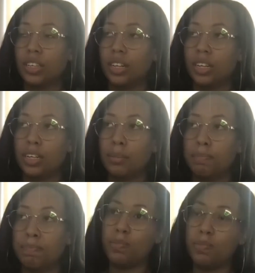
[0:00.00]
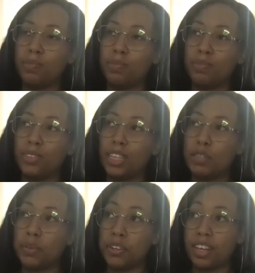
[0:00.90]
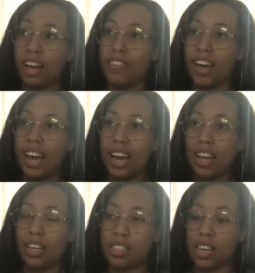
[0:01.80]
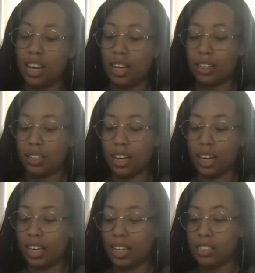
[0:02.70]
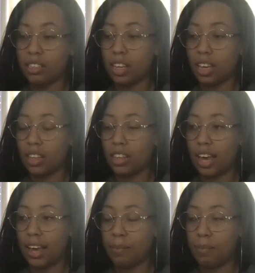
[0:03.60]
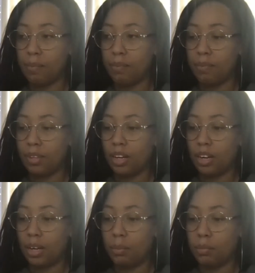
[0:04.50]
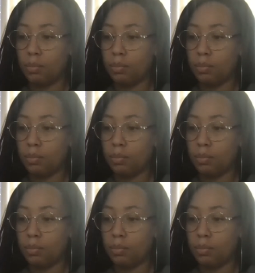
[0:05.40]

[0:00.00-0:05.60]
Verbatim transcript: Um, the experience that I have had in tech, I can say that um,